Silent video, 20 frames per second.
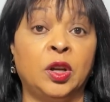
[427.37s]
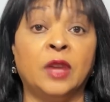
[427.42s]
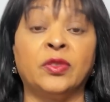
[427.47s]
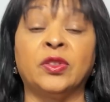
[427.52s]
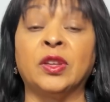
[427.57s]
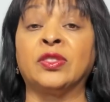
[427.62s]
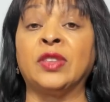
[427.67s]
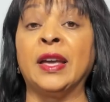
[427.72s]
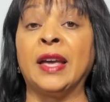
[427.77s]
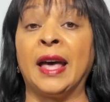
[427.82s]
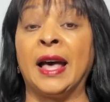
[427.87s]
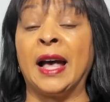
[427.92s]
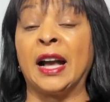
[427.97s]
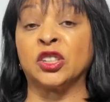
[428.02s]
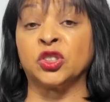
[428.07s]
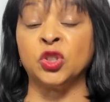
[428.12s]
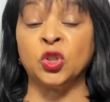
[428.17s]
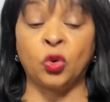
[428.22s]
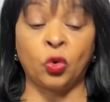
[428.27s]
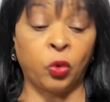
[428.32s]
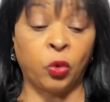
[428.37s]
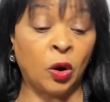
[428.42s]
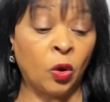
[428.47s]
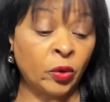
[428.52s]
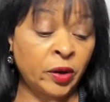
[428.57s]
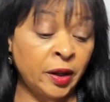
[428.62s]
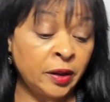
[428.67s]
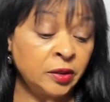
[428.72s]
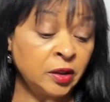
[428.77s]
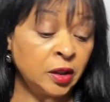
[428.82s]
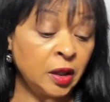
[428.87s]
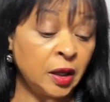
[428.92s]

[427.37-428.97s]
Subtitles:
that they actually quoted,